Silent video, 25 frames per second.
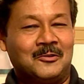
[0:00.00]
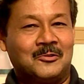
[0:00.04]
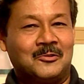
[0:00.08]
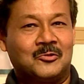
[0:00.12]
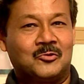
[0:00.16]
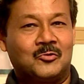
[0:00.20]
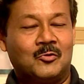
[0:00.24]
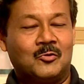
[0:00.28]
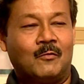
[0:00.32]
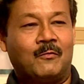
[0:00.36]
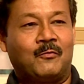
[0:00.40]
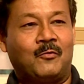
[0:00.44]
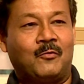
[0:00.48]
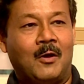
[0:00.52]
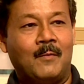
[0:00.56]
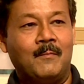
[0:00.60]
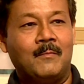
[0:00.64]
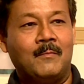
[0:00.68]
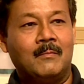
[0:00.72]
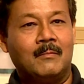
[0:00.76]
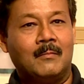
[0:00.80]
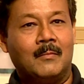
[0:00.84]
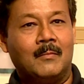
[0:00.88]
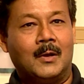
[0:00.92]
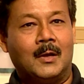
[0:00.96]
So
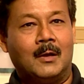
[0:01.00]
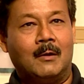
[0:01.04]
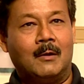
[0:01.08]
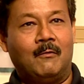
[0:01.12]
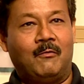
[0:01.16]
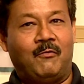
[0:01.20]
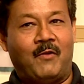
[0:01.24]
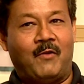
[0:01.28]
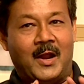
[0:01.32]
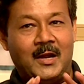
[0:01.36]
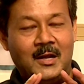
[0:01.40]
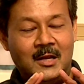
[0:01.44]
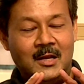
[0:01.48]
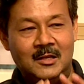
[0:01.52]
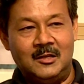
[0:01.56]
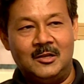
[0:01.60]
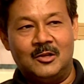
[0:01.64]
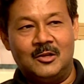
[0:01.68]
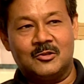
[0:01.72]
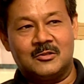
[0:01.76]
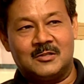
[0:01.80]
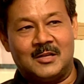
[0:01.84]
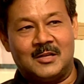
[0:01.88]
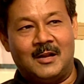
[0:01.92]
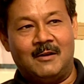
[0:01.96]
from finding
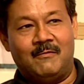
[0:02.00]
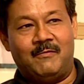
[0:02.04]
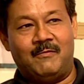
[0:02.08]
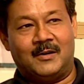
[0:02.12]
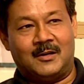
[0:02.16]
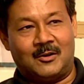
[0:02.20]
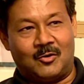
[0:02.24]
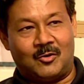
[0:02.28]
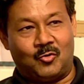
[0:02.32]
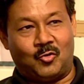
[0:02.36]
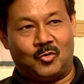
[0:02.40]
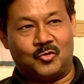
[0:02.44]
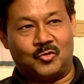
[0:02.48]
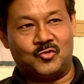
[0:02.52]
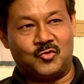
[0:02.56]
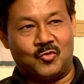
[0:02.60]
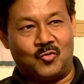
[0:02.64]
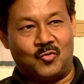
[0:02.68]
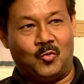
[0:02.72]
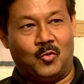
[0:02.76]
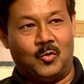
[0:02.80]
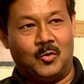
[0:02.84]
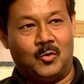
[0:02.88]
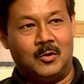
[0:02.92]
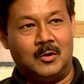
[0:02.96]
yourself at a
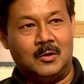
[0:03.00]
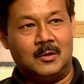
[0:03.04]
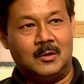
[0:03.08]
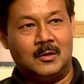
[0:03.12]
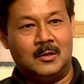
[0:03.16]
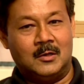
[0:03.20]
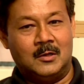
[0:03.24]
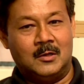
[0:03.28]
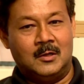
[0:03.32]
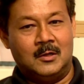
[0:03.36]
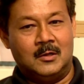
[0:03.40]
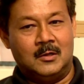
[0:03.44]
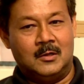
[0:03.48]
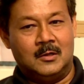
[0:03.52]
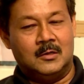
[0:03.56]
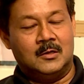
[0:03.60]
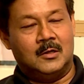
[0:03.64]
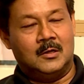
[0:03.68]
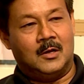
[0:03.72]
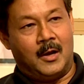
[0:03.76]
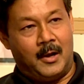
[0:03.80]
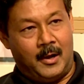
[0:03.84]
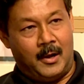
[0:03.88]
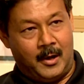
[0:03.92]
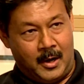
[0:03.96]
crossroad,
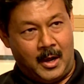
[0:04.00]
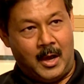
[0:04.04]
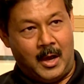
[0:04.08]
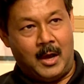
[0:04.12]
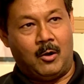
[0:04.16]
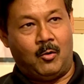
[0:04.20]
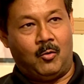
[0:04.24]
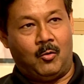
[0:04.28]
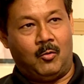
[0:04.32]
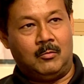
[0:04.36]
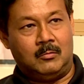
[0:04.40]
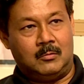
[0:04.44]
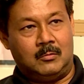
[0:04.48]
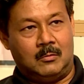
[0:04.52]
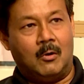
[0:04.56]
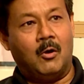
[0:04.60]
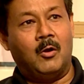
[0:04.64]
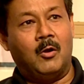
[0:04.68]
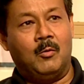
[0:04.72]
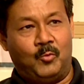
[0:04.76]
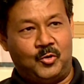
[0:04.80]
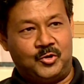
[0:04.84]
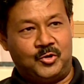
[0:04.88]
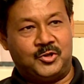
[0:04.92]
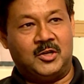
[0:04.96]
now,
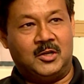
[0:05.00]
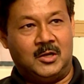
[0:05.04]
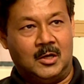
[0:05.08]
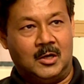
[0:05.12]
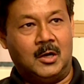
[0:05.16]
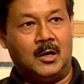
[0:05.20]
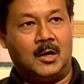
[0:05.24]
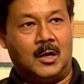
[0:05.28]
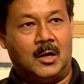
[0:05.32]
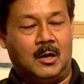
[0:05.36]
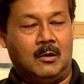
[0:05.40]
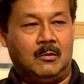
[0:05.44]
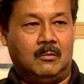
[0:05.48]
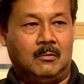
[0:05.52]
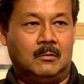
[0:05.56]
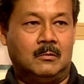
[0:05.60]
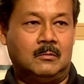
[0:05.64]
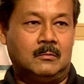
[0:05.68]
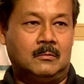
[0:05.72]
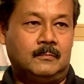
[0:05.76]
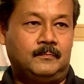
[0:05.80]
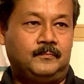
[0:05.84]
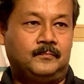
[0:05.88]
almost a year down,